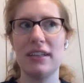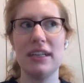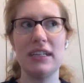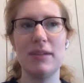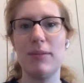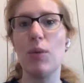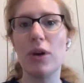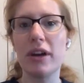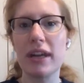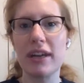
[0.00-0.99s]
need to be
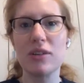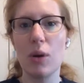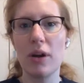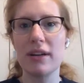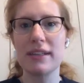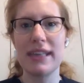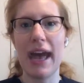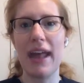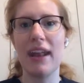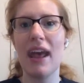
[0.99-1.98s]
working towards
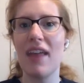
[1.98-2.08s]
that